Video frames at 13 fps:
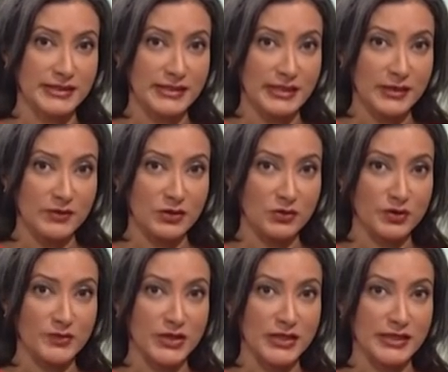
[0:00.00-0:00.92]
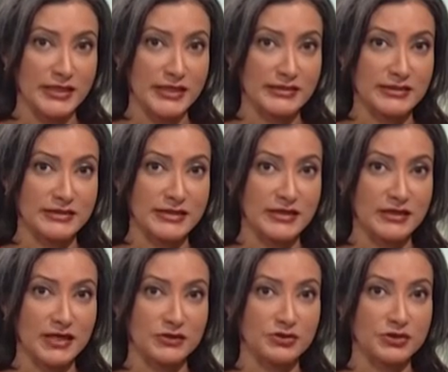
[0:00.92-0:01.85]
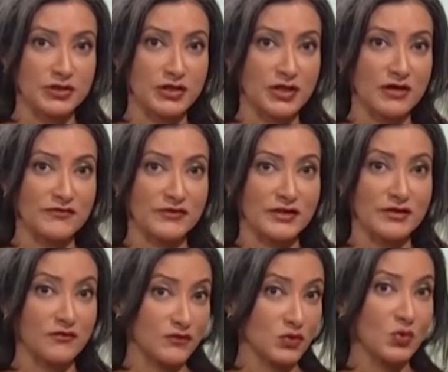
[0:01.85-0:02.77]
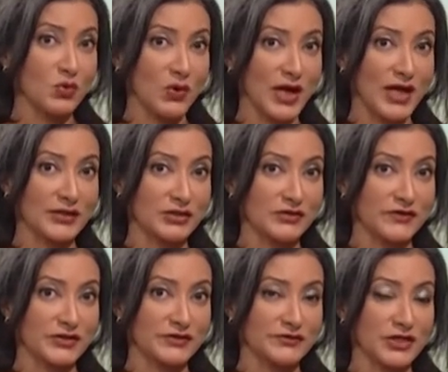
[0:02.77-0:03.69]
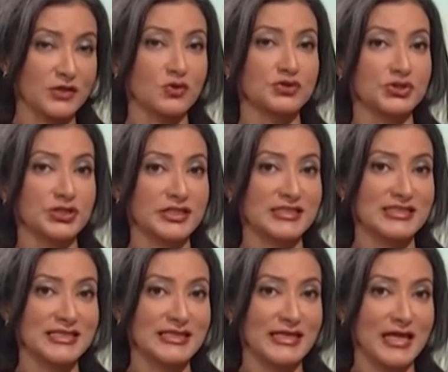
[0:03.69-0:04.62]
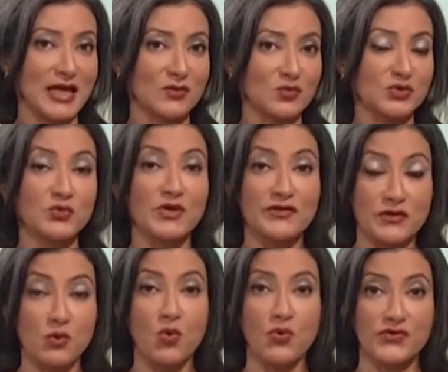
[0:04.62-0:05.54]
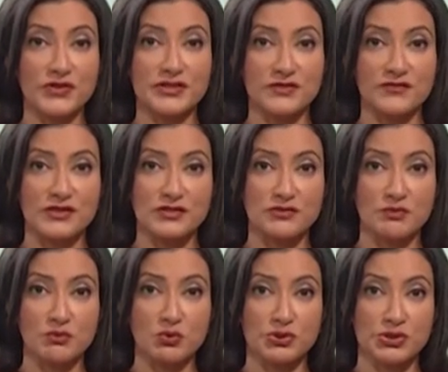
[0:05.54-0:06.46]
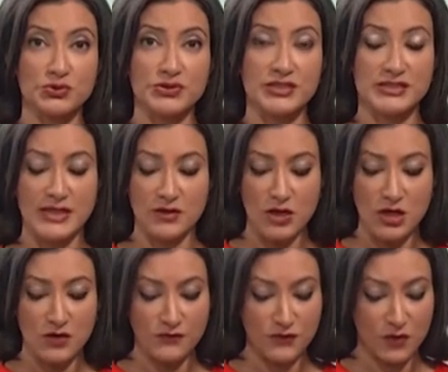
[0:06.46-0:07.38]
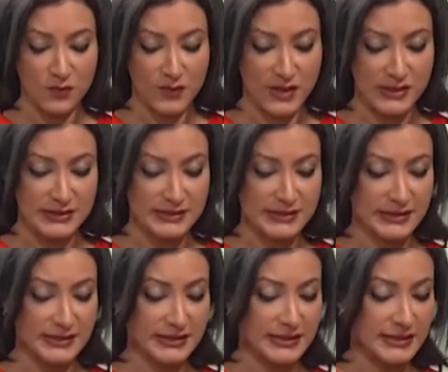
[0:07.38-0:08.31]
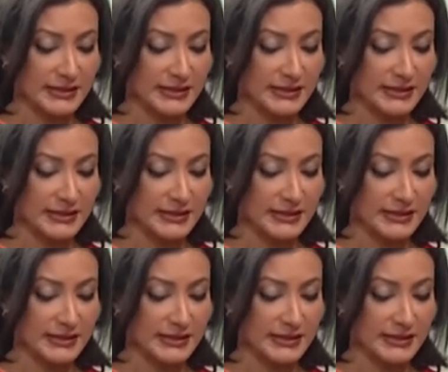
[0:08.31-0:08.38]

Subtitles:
Well, Laurie Berg is a senior lecturer of law at University of Technology, Sydney, and was one of the authors of this report. She joins us now from Sydney.